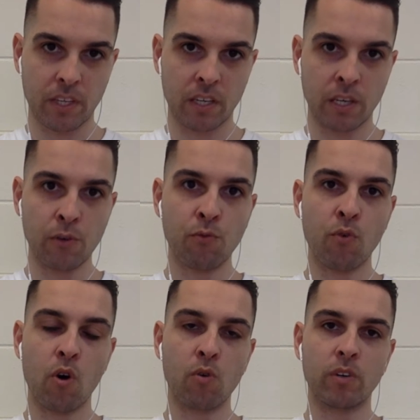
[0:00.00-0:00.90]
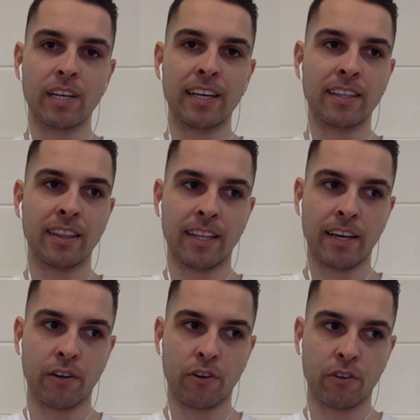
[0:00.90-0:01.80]
he wrote a
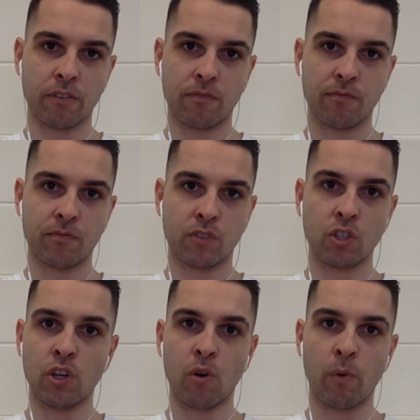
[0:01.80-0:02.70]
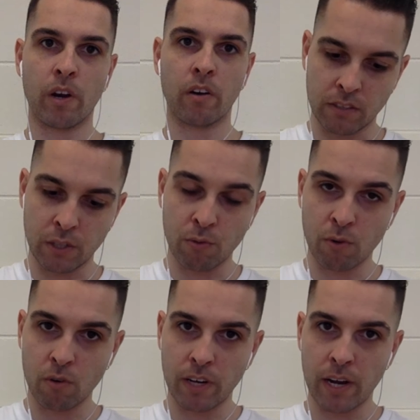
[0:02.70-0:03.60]
letter to nowhere. He
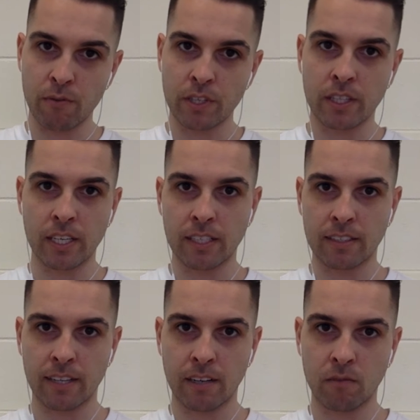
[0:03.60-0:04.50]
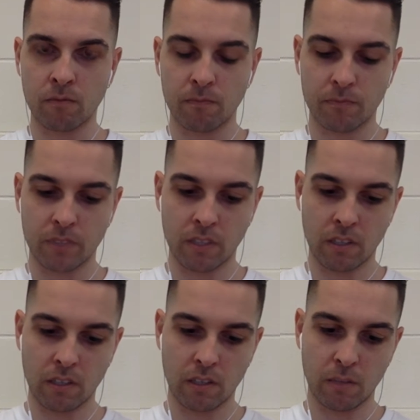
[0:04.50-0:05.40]
wrote everything down
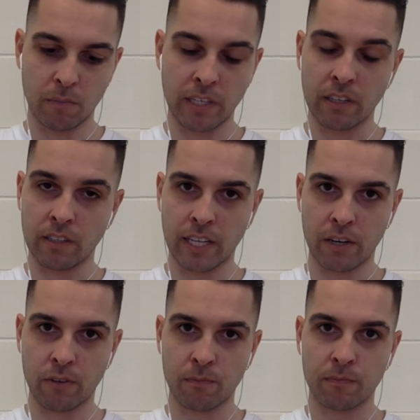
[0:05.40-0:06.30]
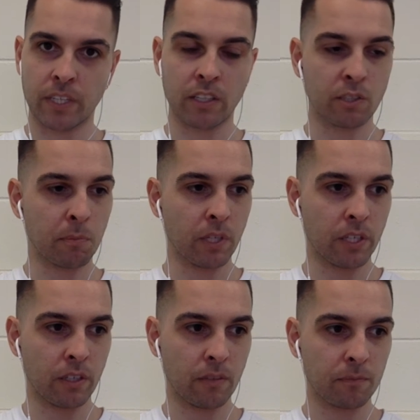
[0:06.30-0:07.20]
um, in a letter
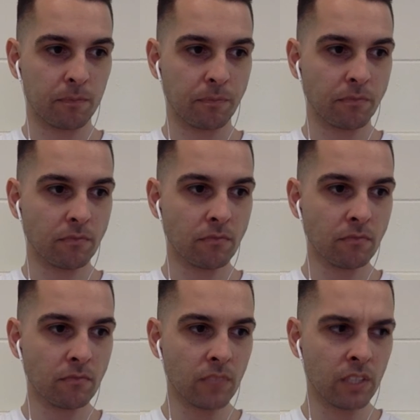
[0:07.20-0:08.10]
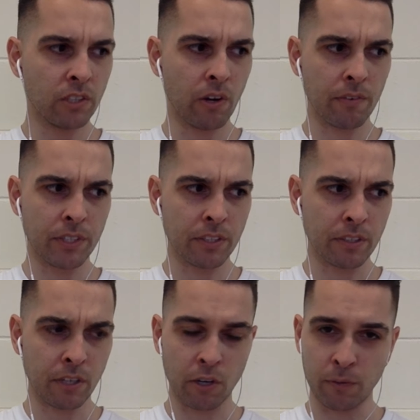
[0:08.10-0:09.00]
explaining, you know, every
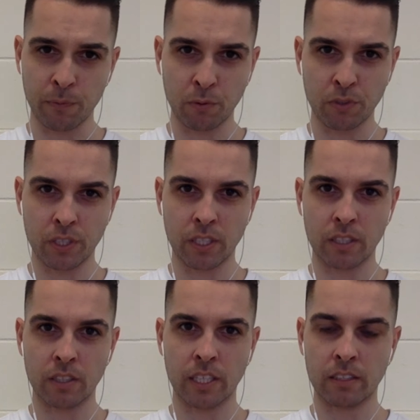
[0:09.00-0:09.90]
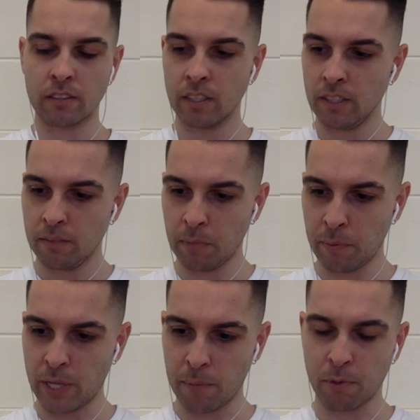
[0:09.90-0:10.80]
hurtful thing that
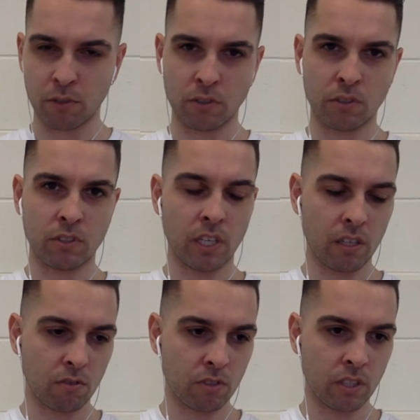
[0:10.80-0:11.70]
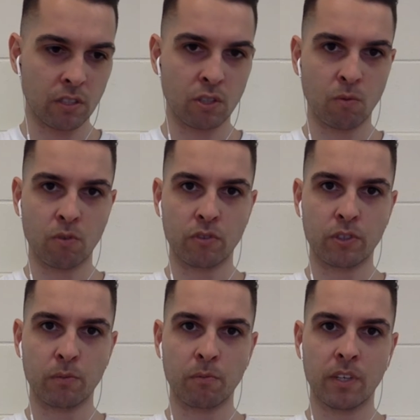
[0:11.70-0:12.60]
maybe that person said or did
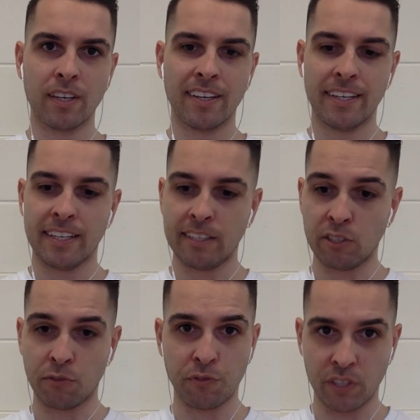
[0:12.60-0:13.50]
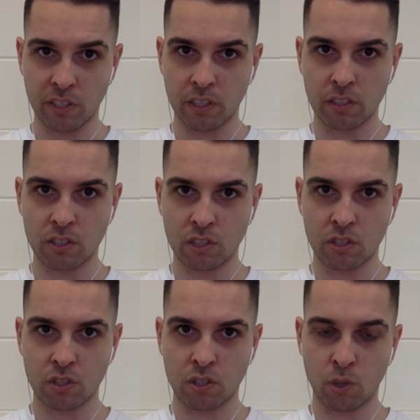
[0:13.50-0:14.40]
towards him, his feelings
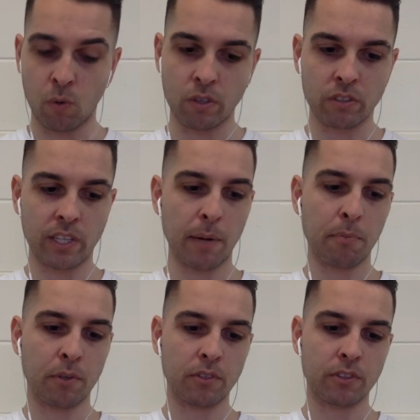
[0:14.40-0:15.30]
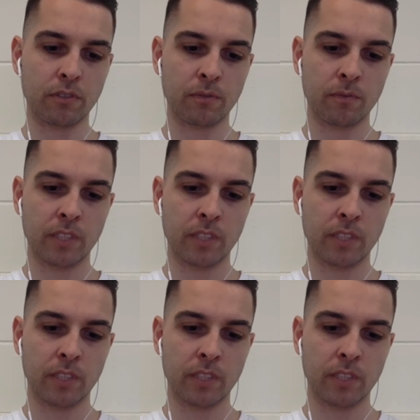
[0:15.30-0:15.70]
towards that person.